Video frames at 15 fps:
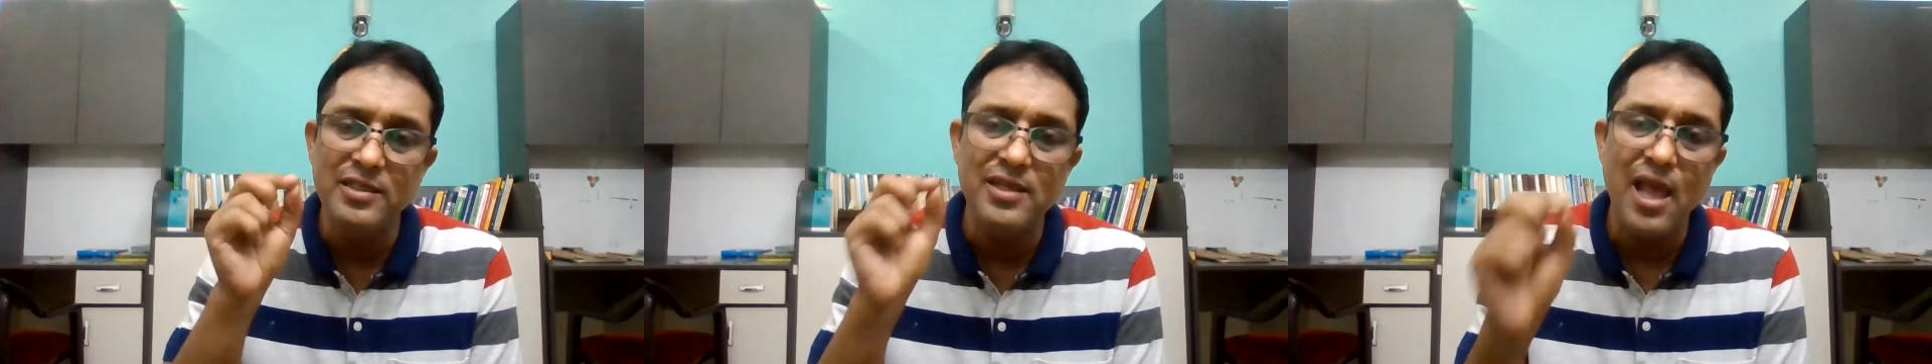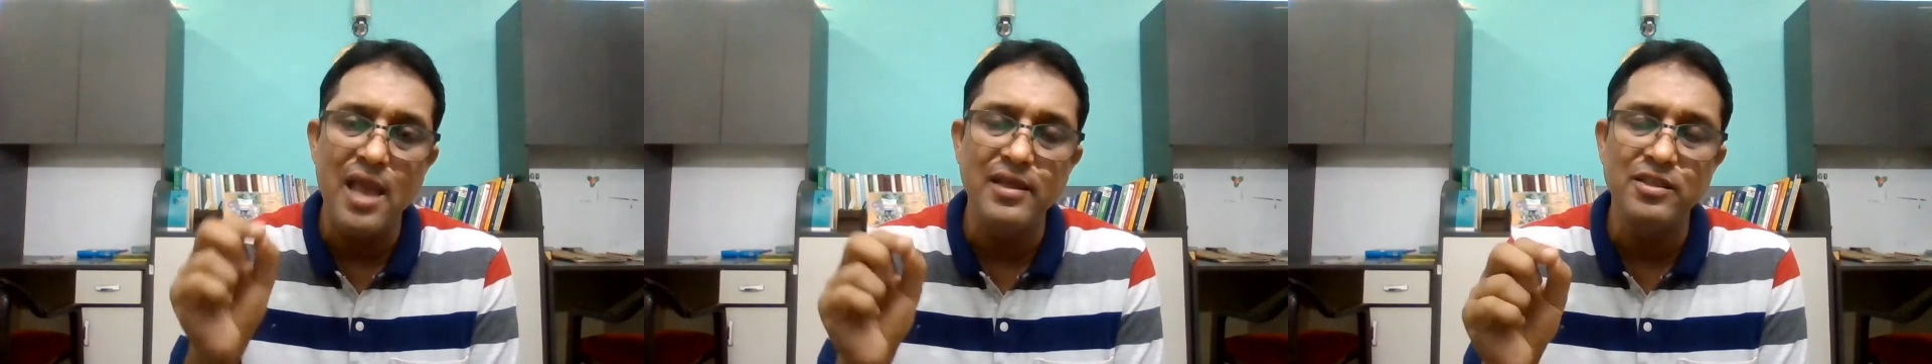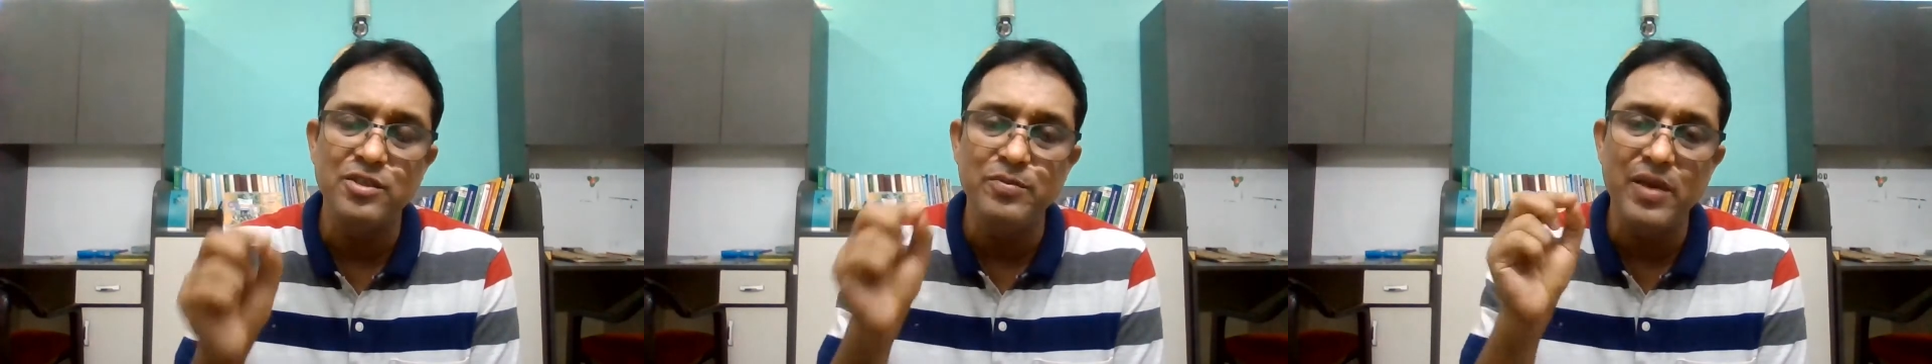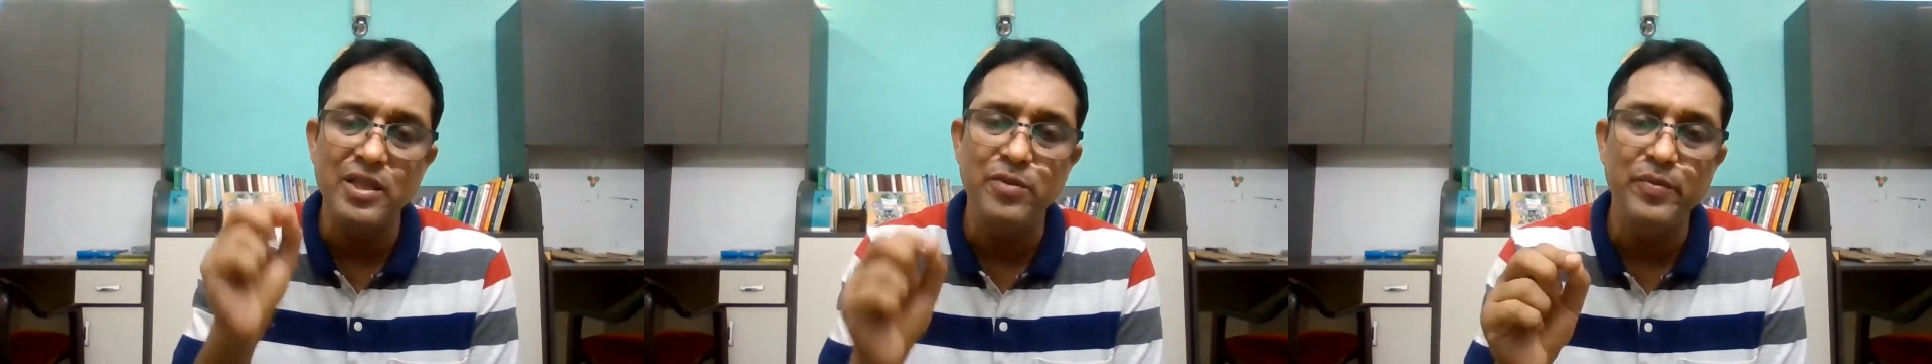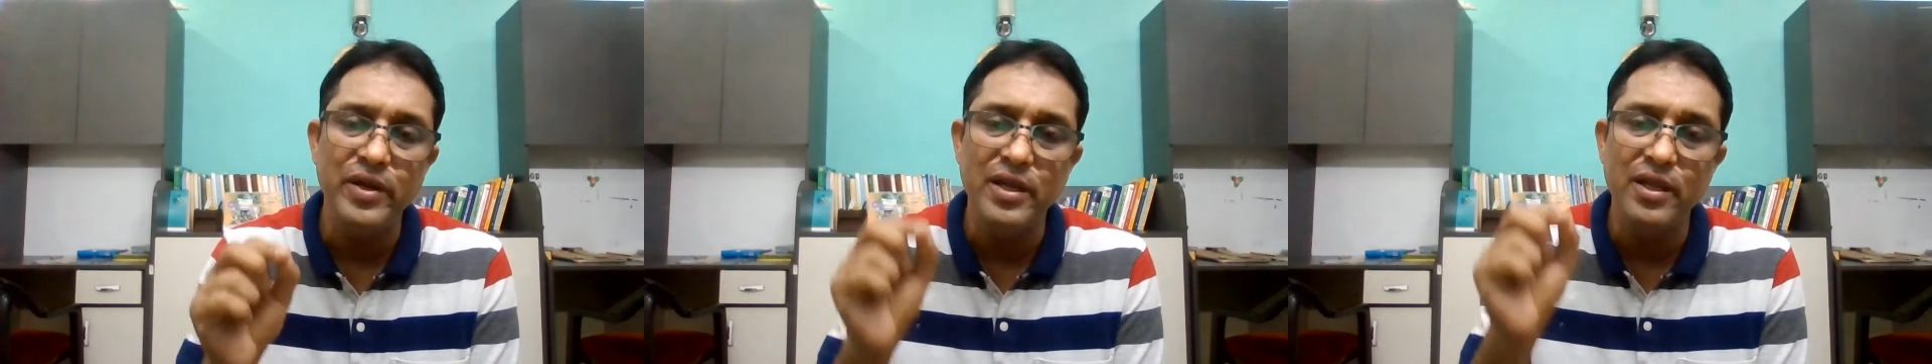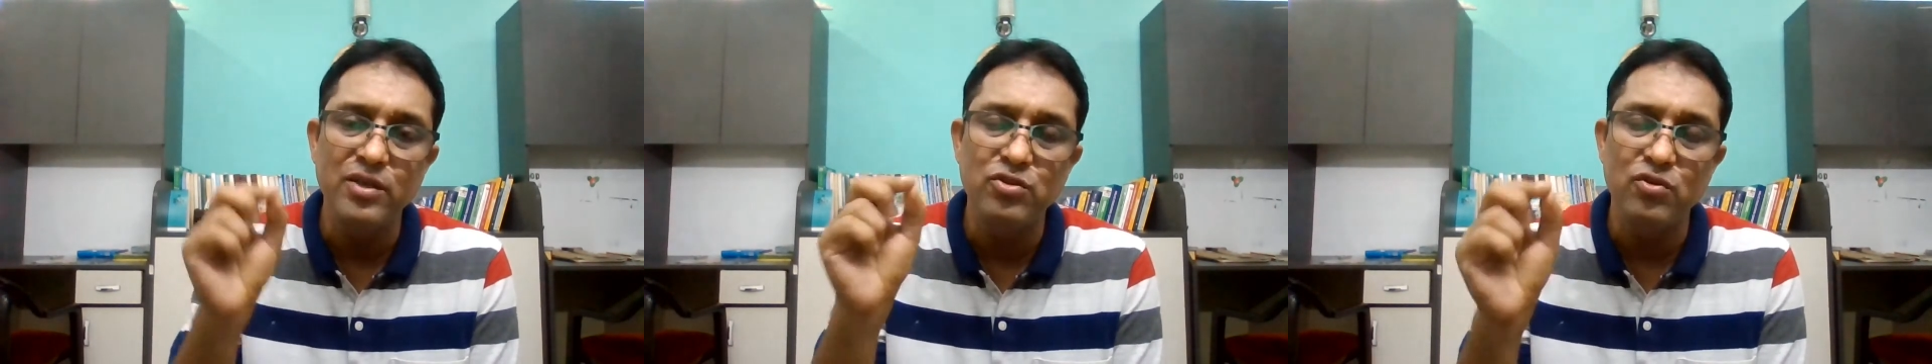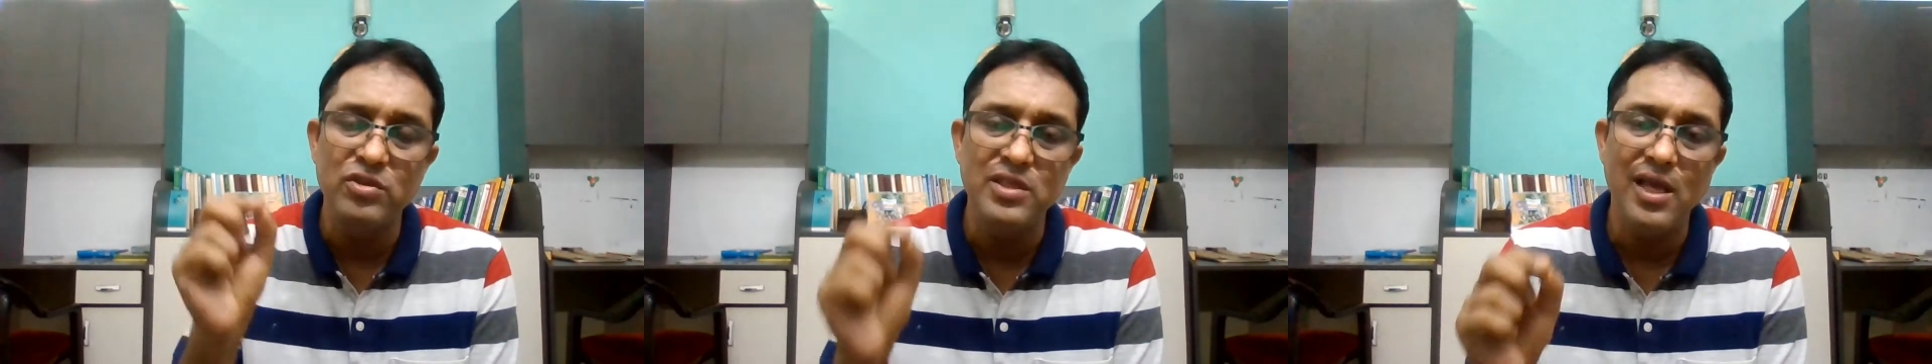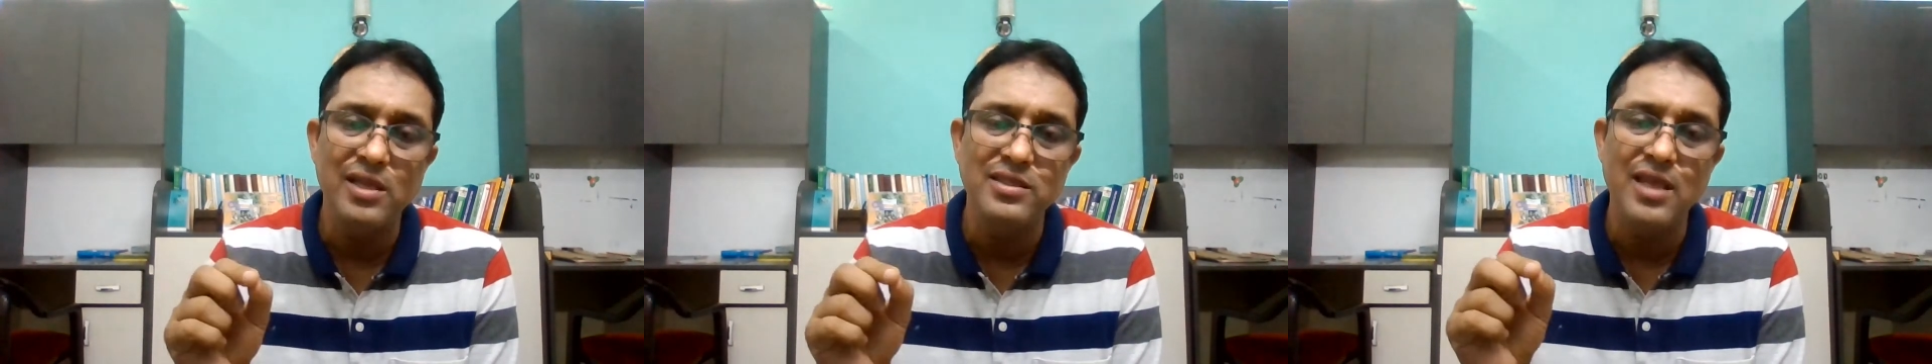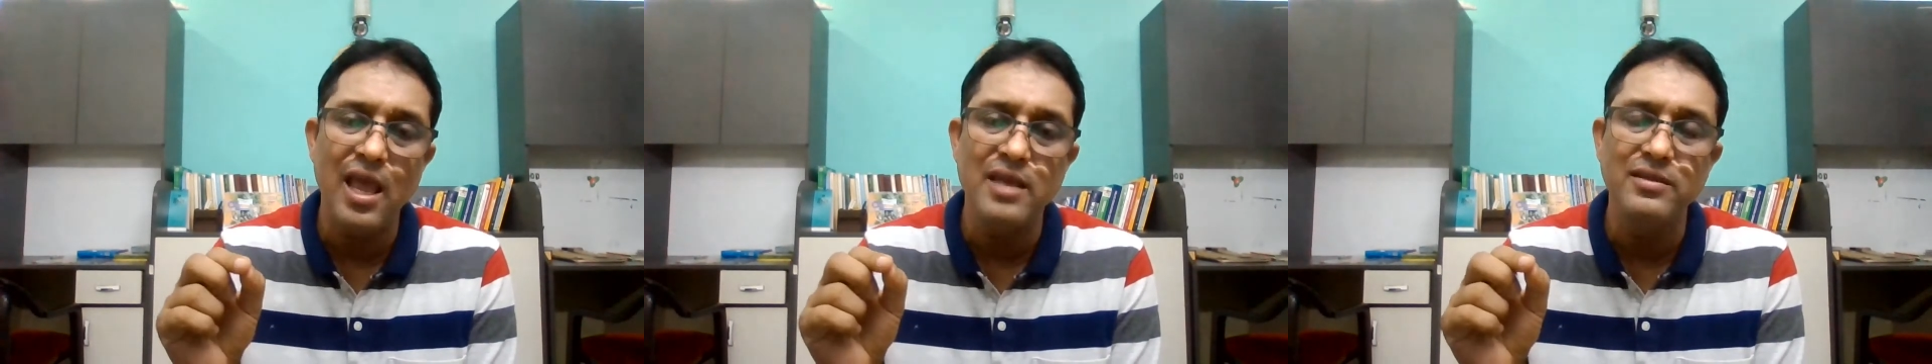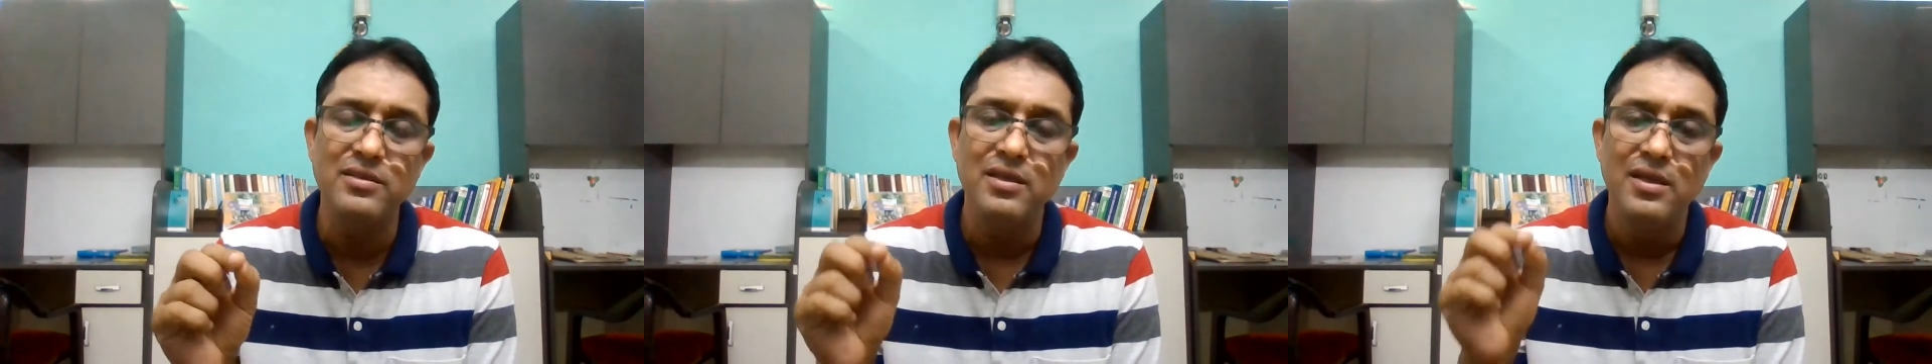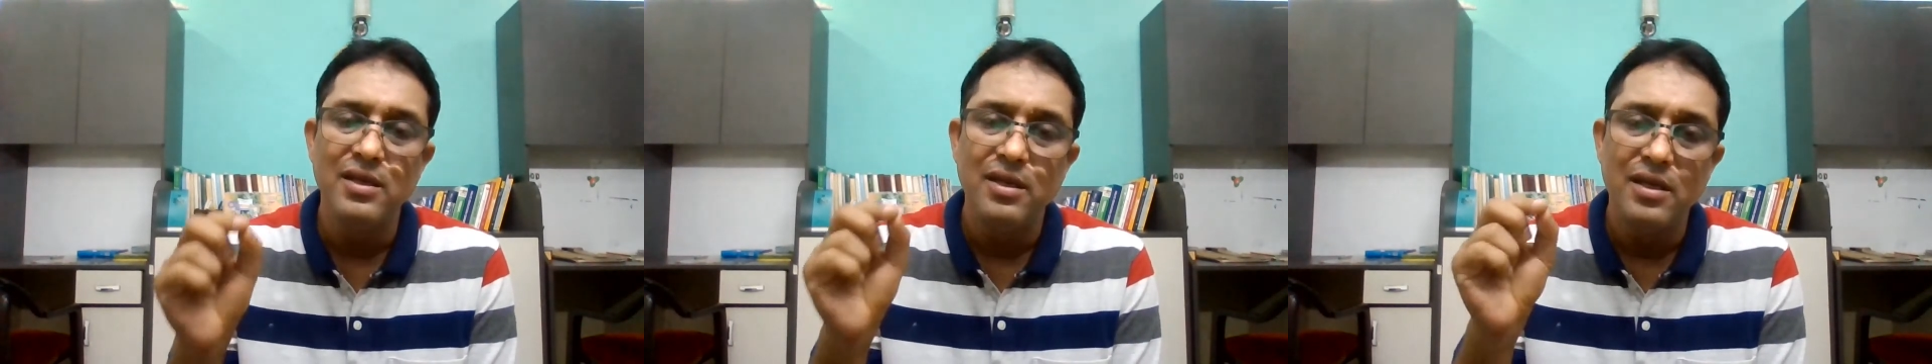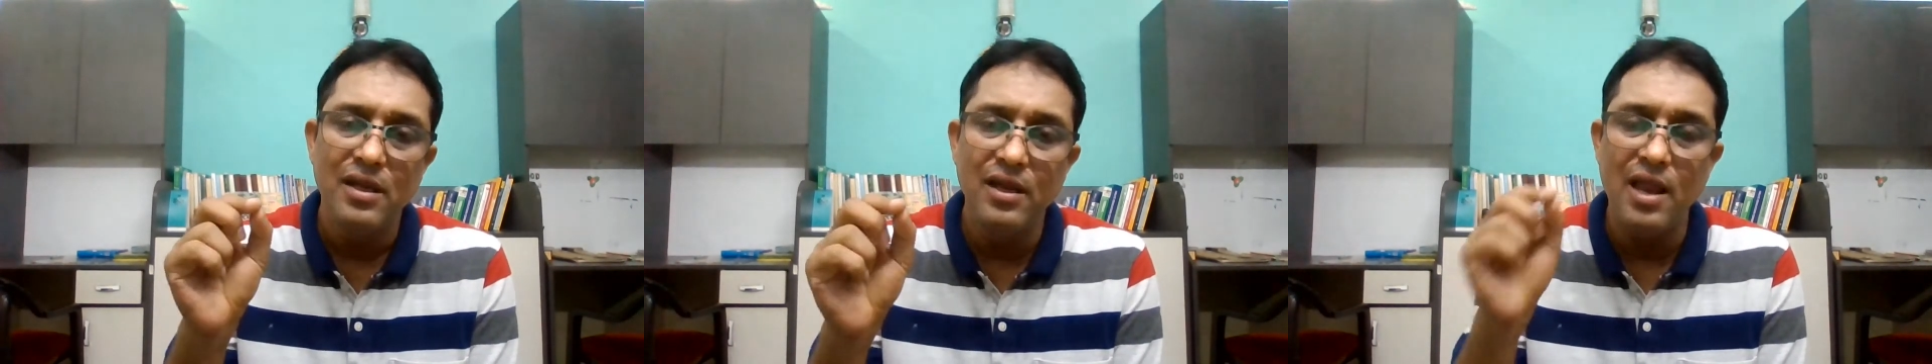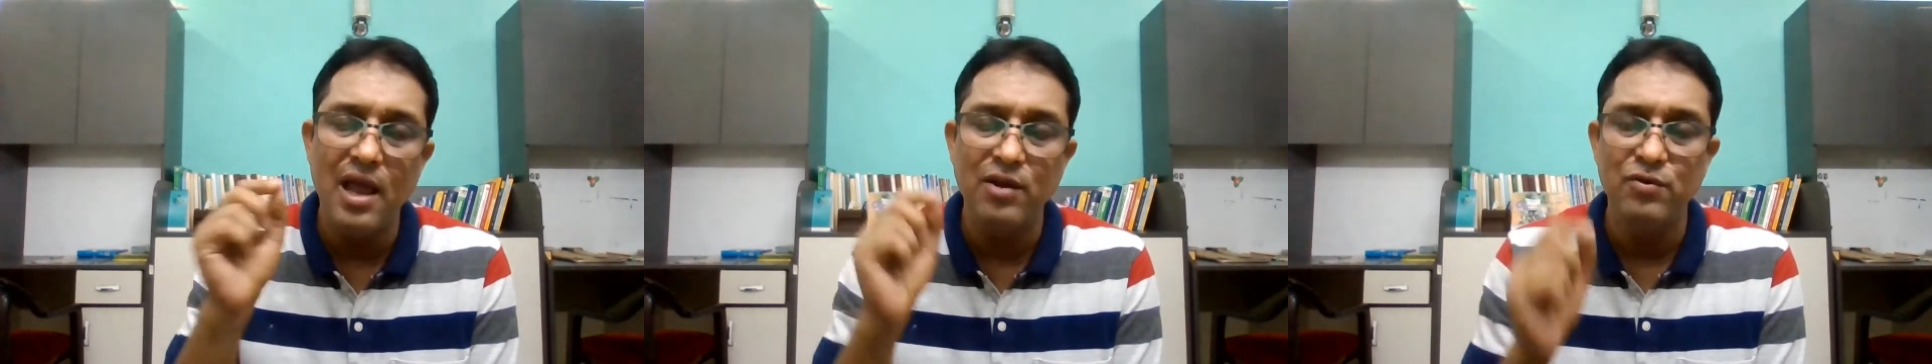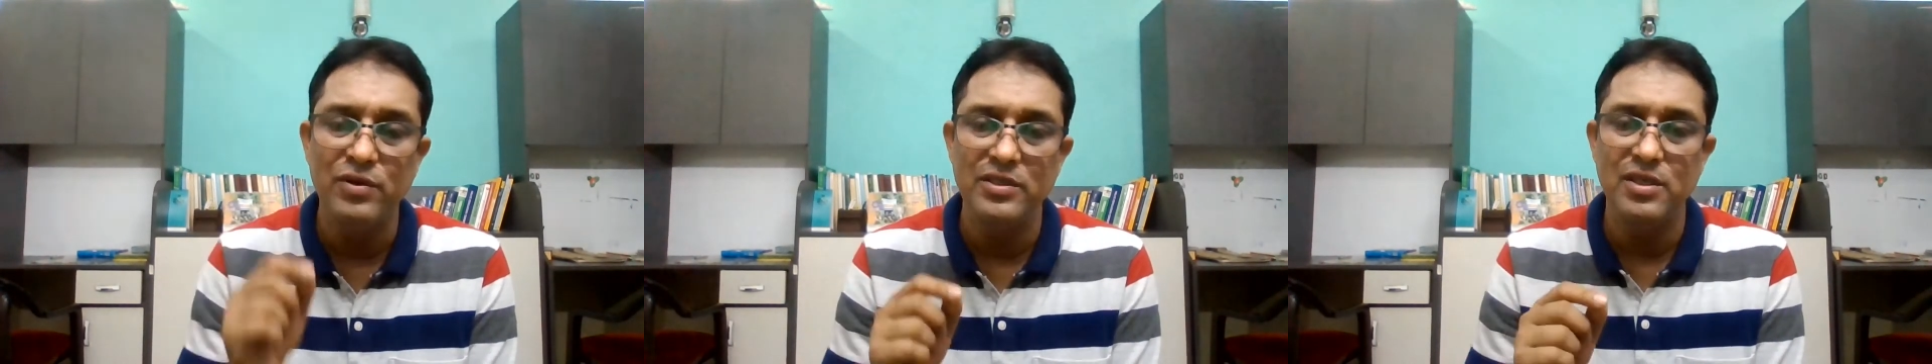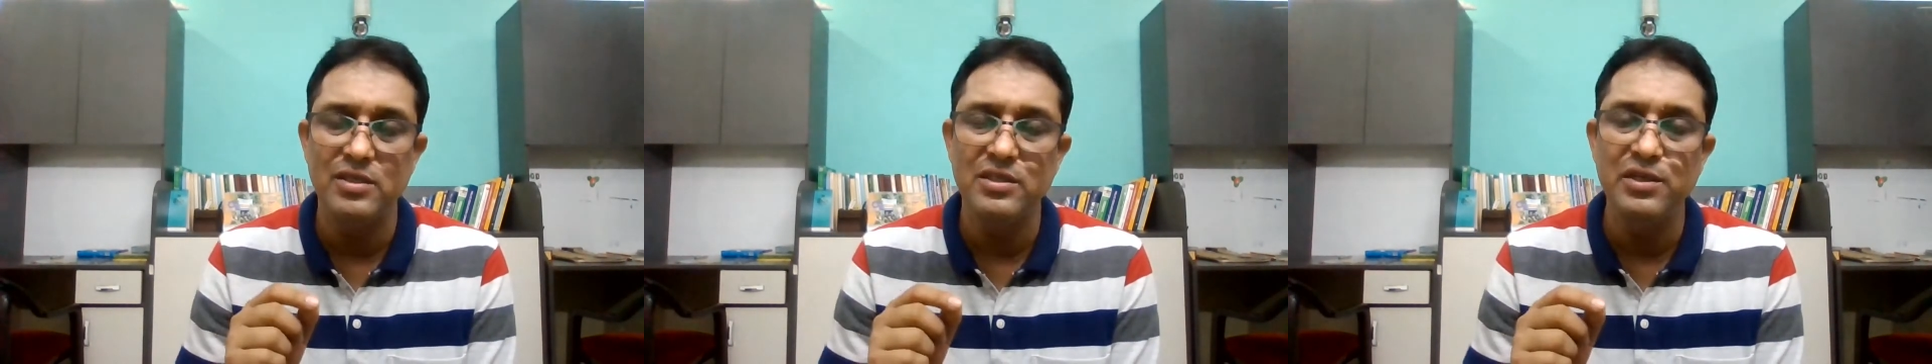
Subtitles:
science, mathematics, social science, languages.